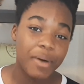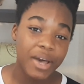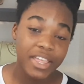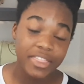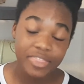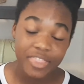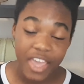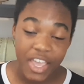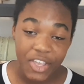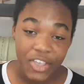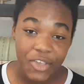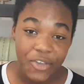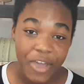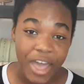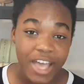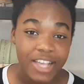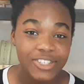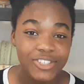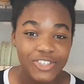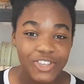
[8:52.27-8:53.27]
But thank
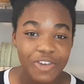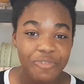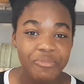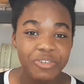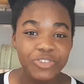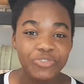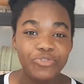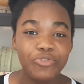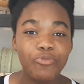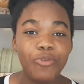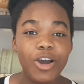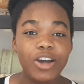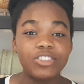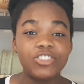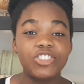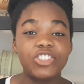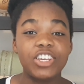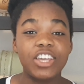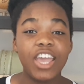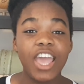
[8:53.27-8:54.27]
you guys so much for
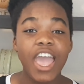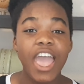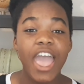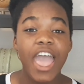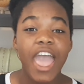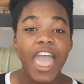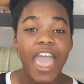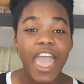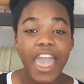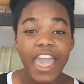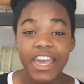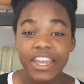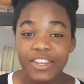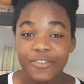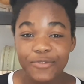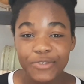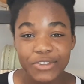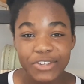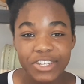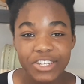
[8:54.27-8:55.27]
watching,
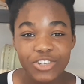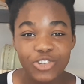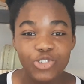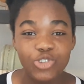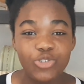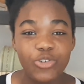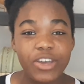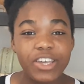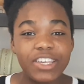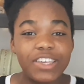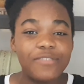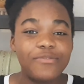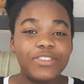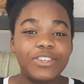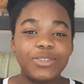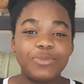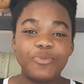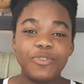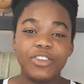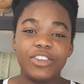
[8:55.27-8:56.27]
and if you did enjoy,
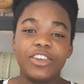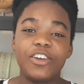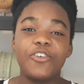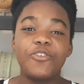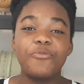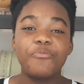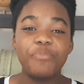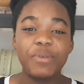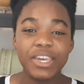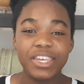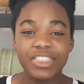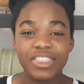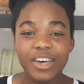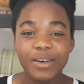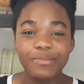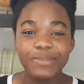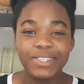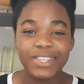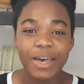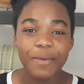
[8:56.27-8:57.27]
give this video a
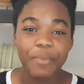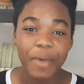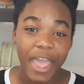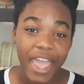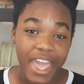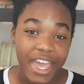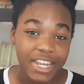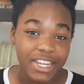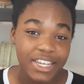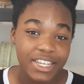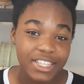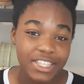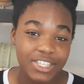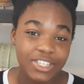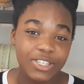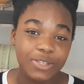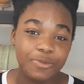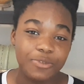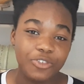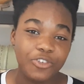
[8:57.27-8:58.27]
big thumbs up and
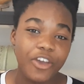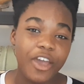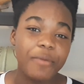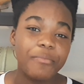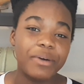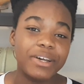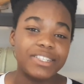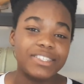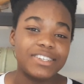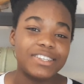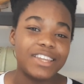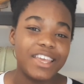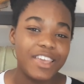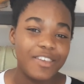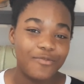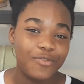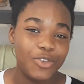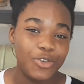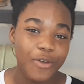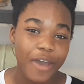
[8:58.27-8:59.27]
hit the subscribe
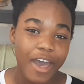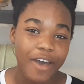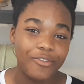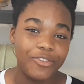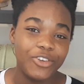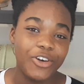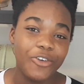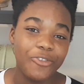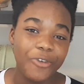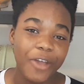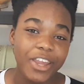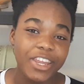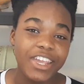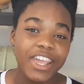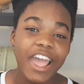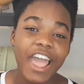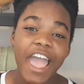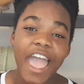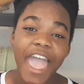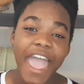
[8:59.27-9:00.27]
button if you haven't
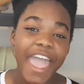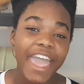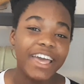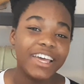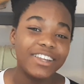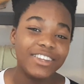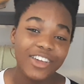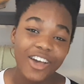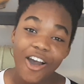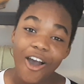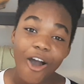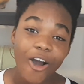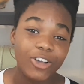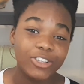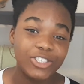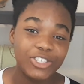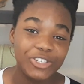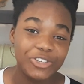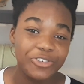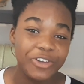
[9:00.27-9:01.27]
already, and
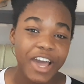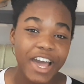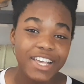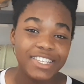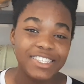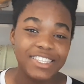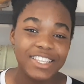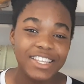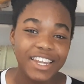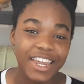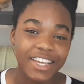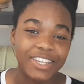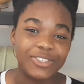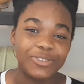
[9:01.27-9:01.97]
I'll see you guys in the